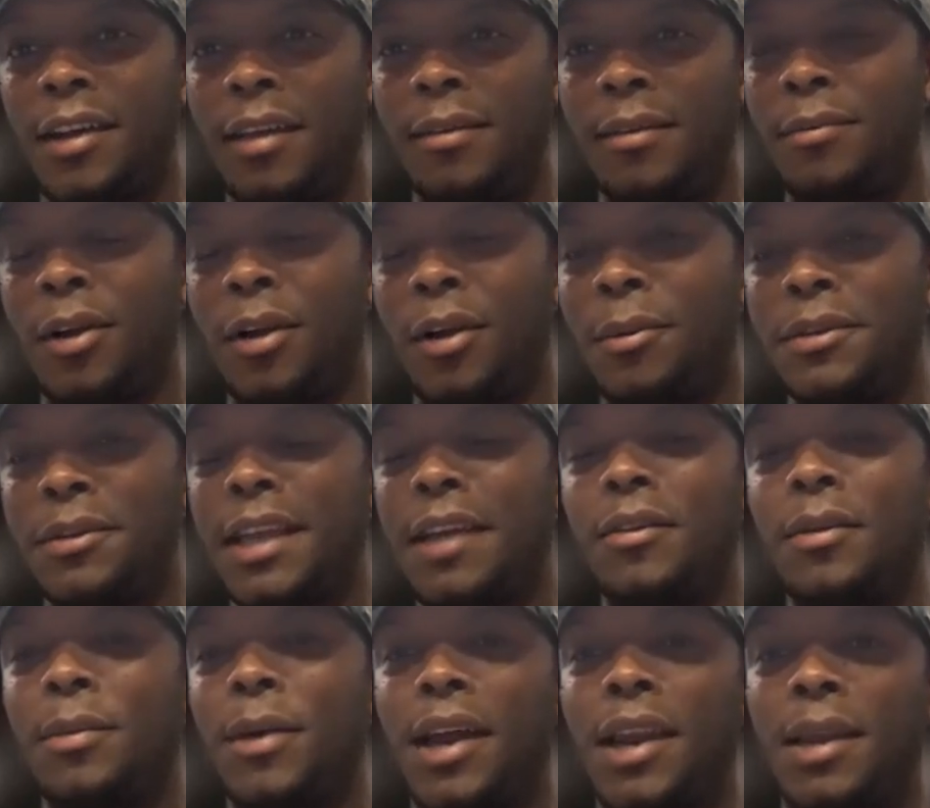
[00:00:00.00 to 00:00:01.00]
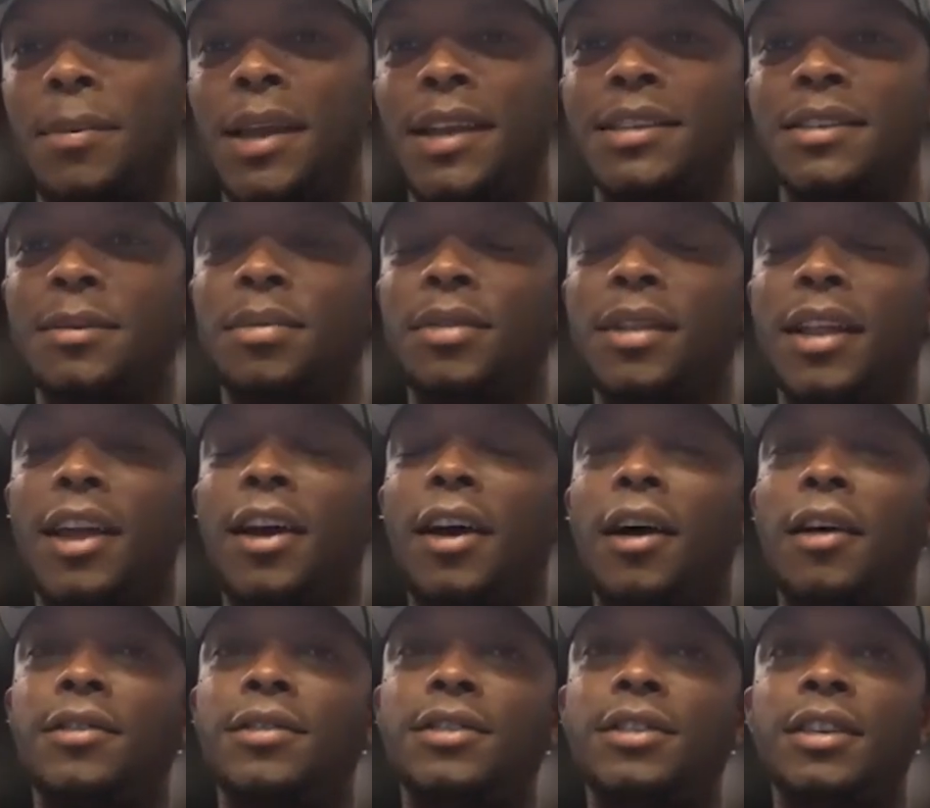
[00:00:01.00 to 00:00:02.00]
And almost everybody makes the
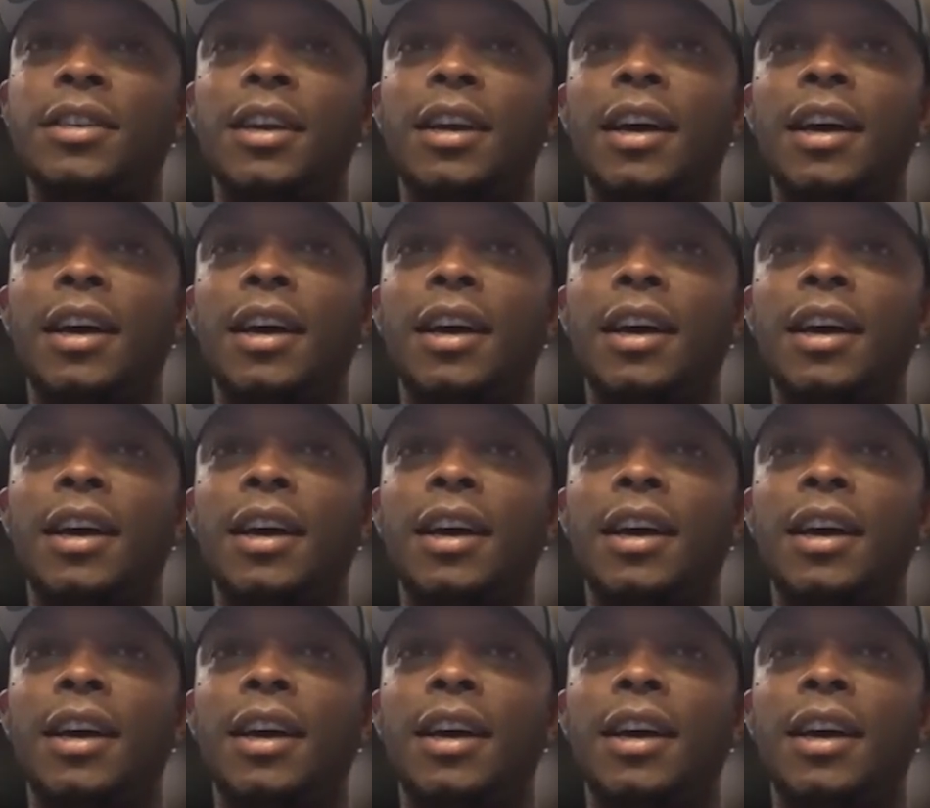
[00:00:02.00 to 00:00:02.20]
playoffs.